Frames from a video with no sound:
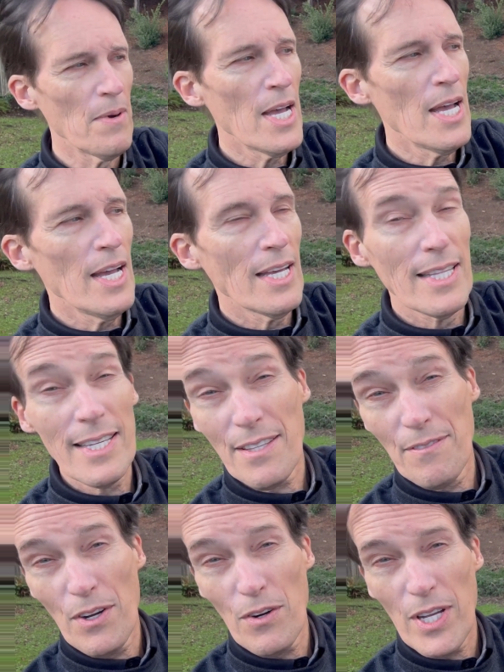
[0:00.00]
And then at the
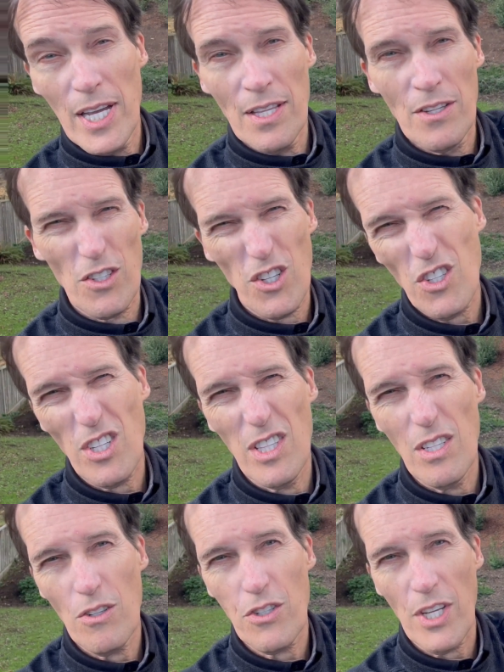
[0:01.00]
very end, there's just a
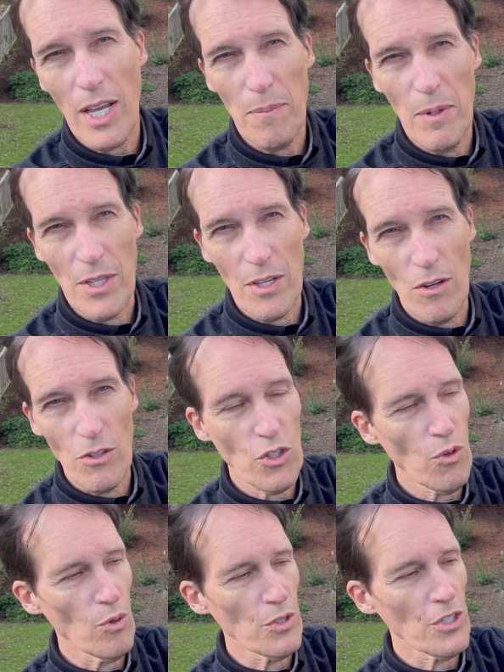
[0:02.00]
little segment that goes
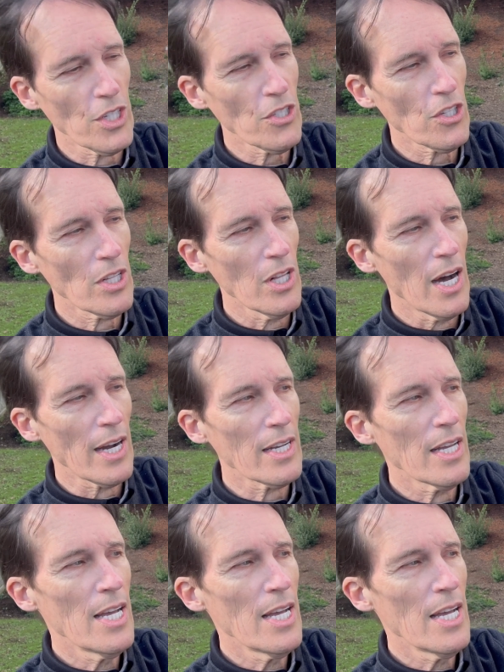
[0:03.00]
towards 6 o'clock,